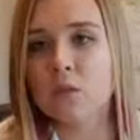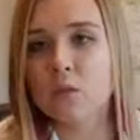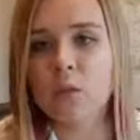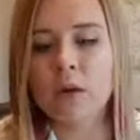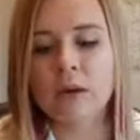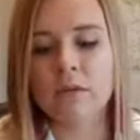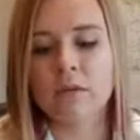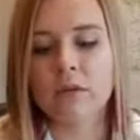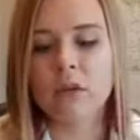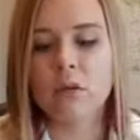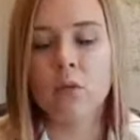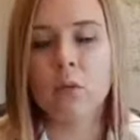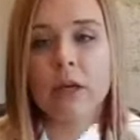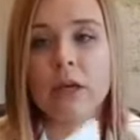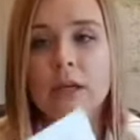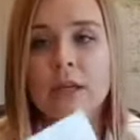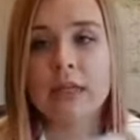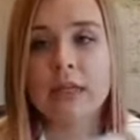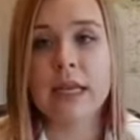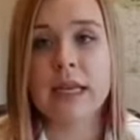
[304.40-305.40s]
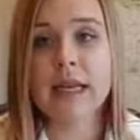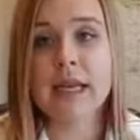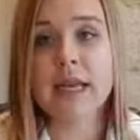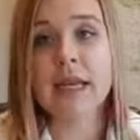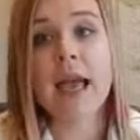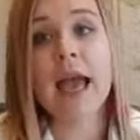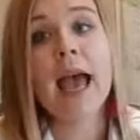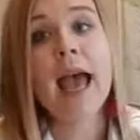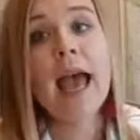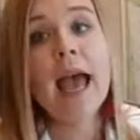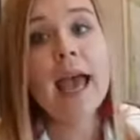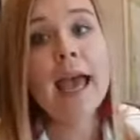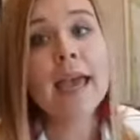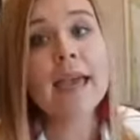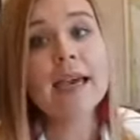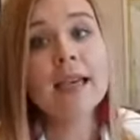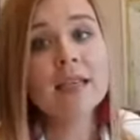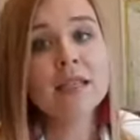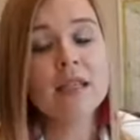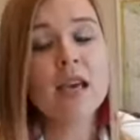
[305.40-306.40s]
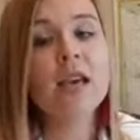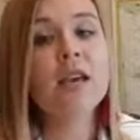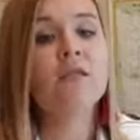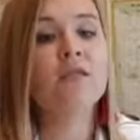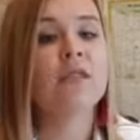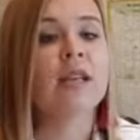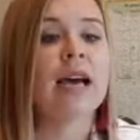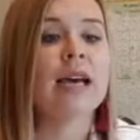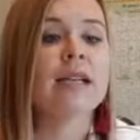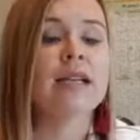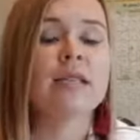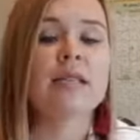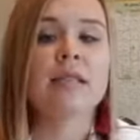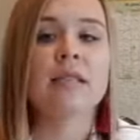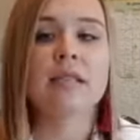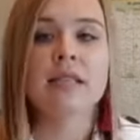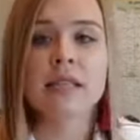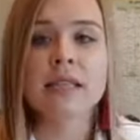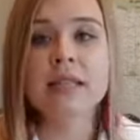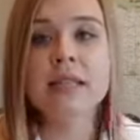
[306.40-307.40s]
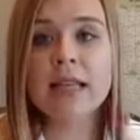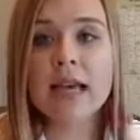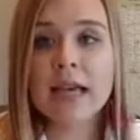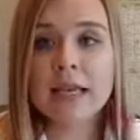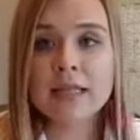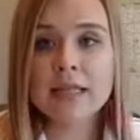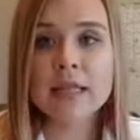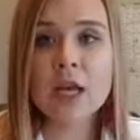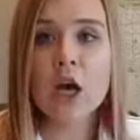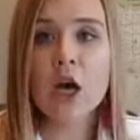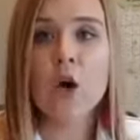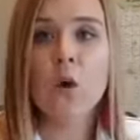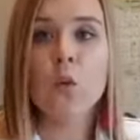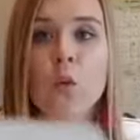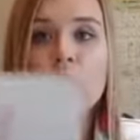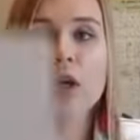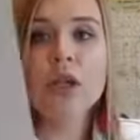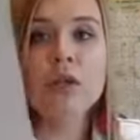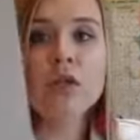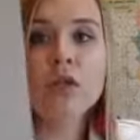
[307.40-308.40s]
what else they need. And if that is a success, what you